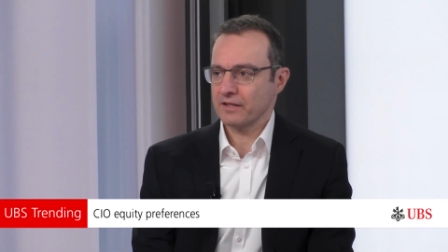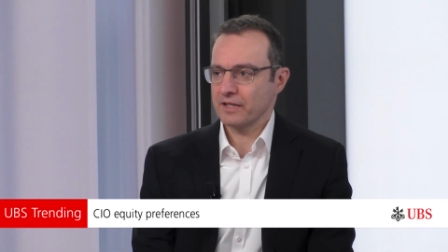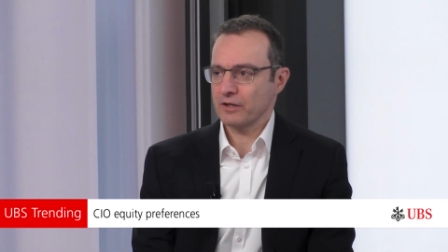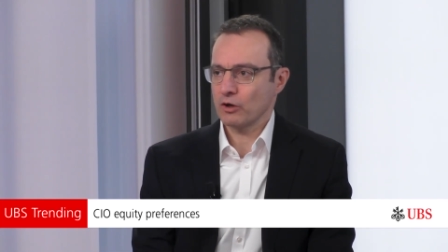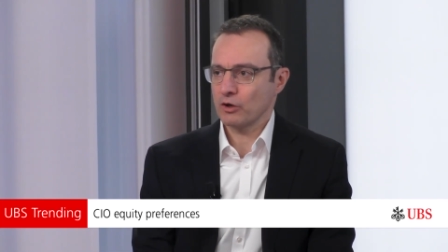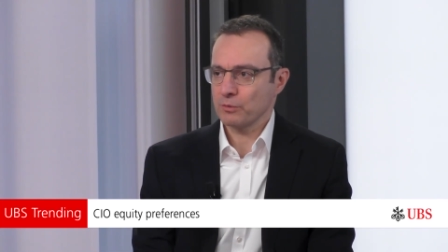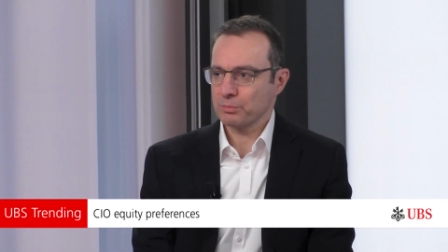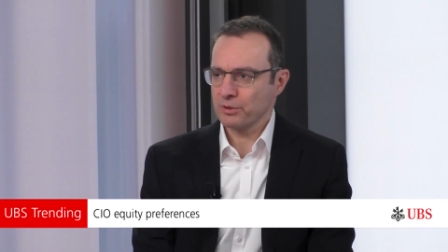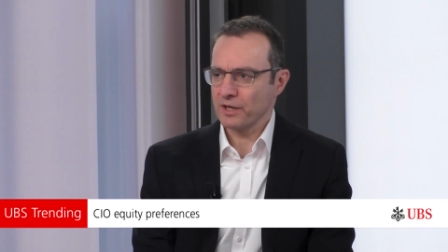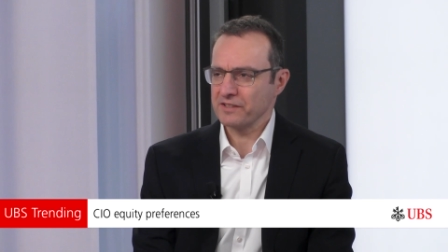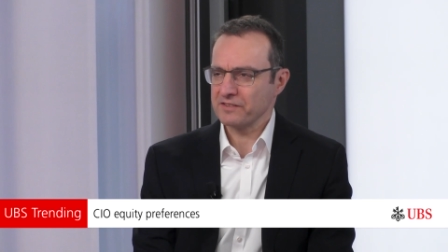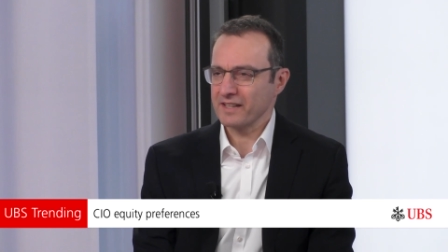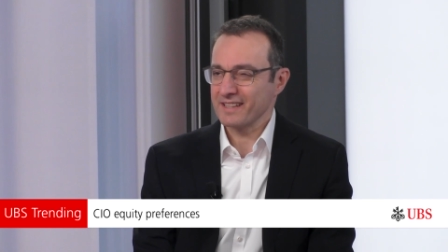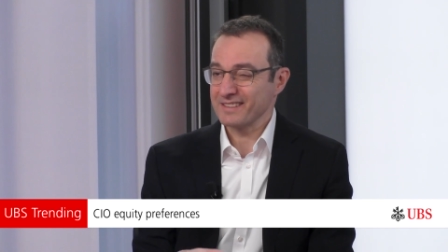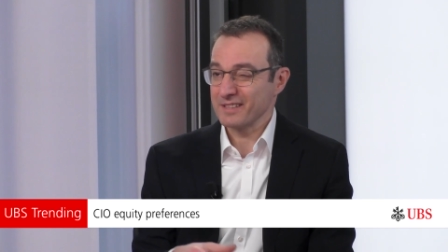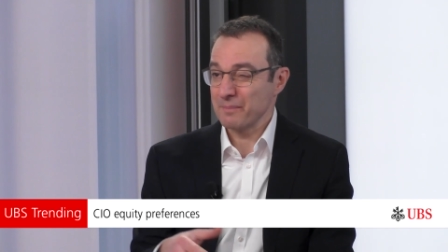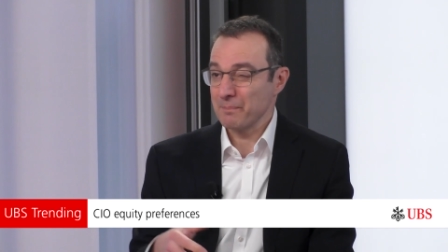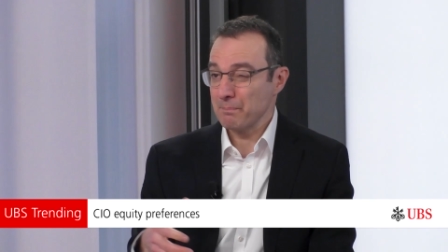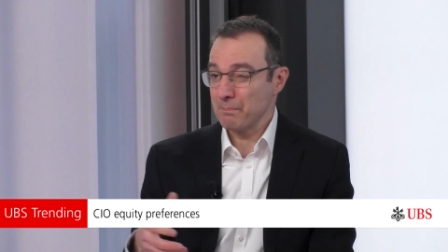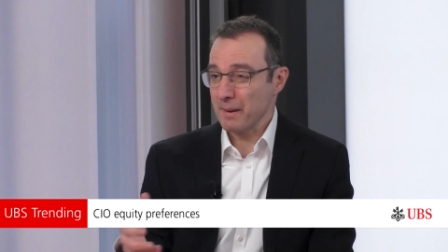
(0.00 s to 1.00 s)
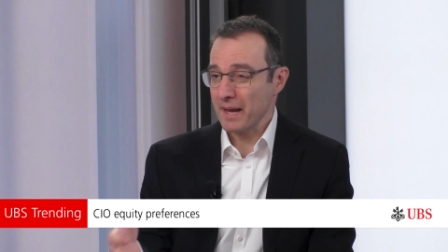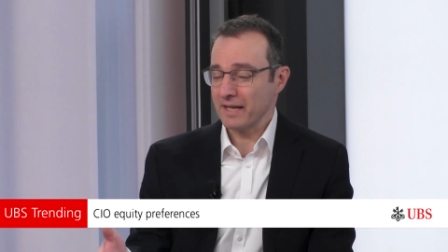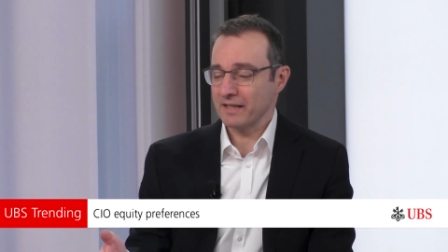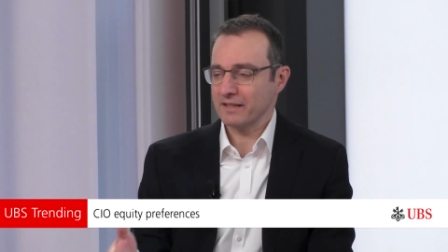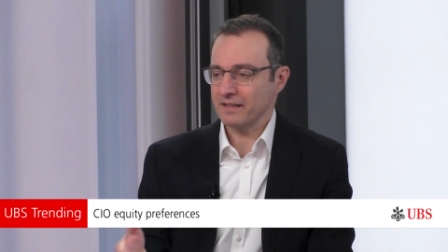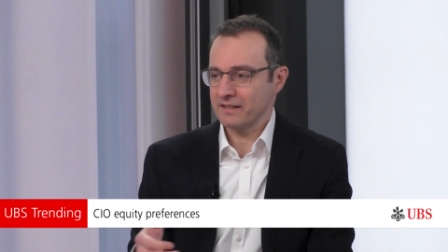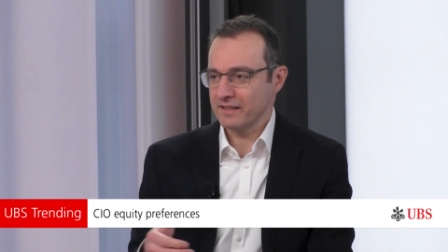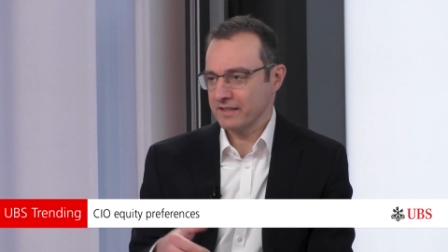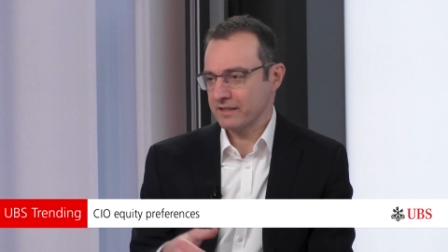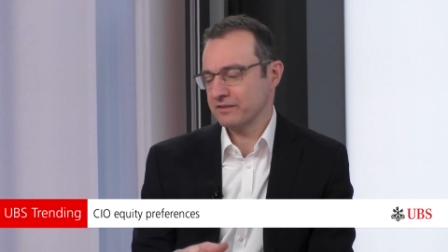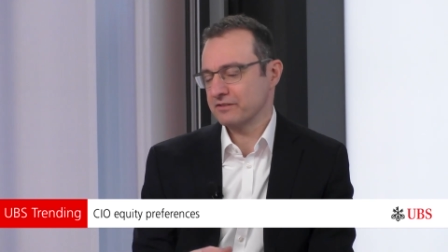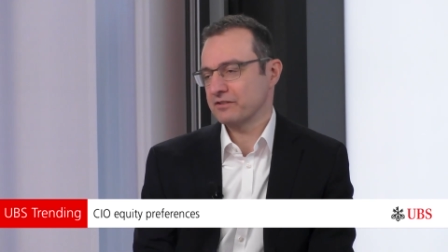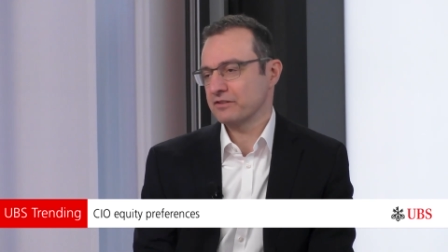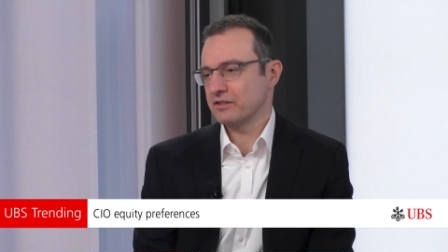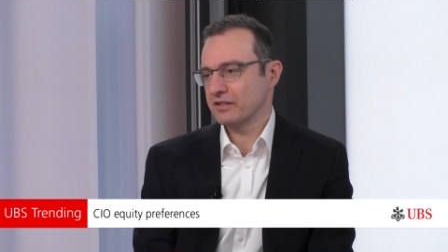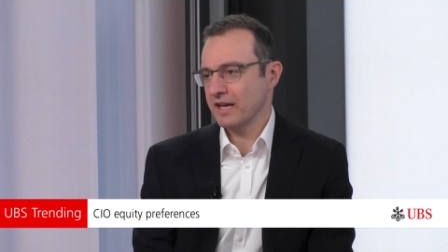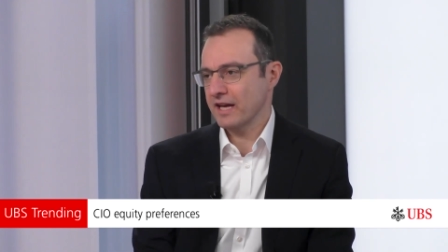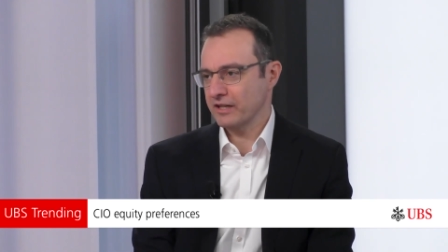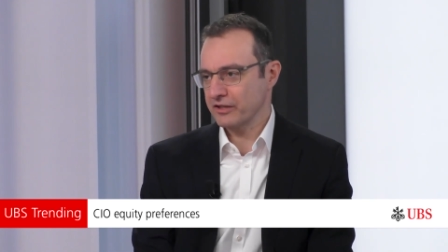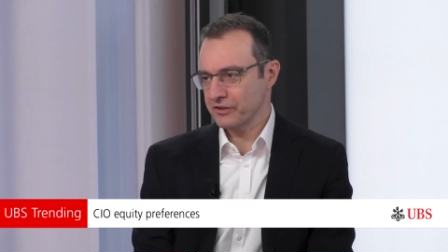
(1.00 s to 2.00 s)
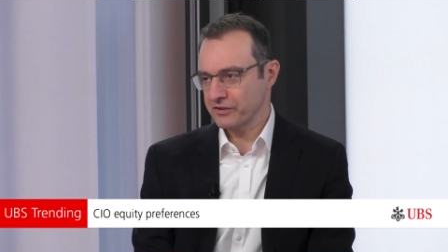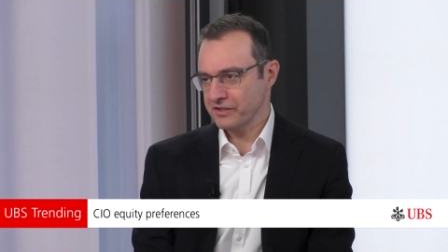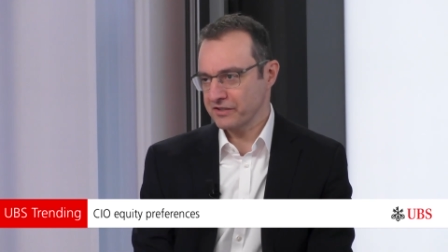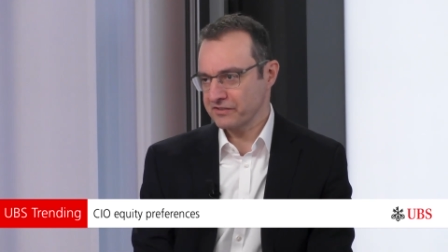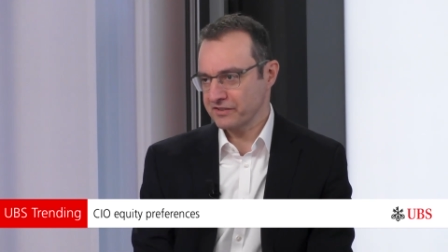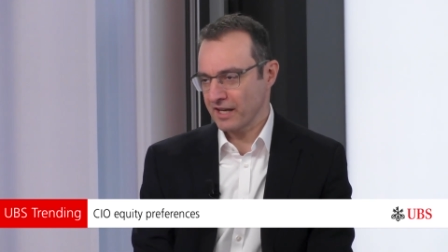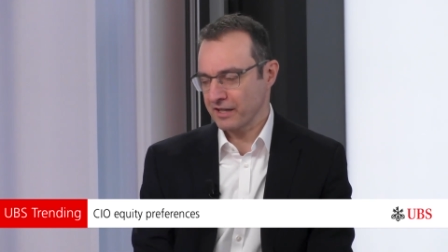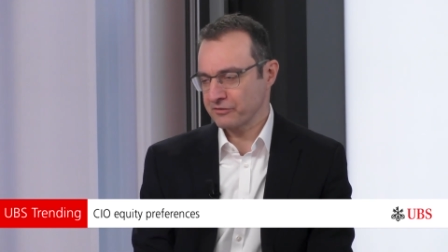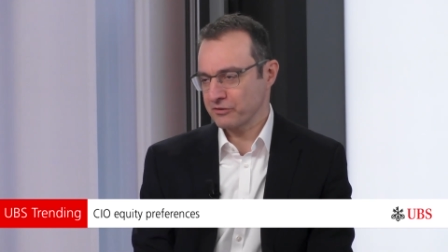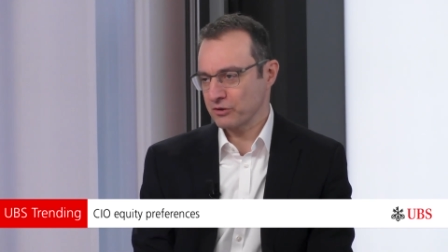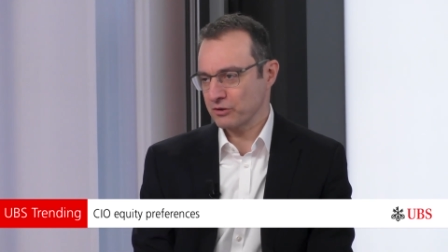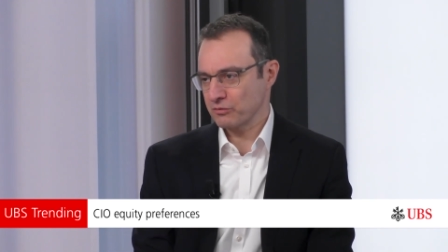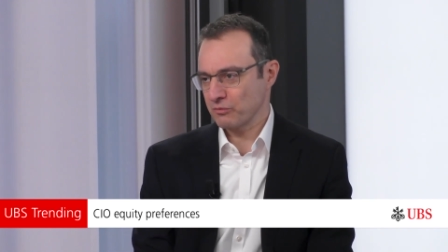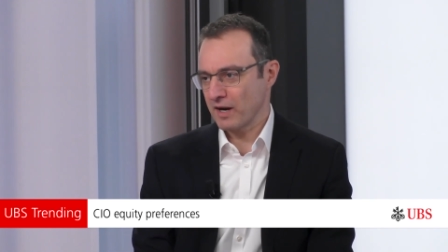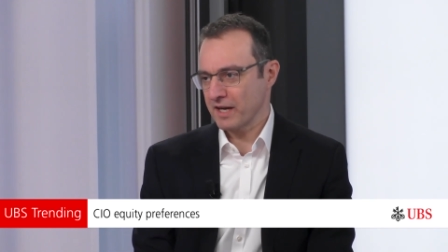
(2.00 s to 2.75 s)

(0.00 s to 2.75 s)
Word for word: the oil price that's embedded into the energy sector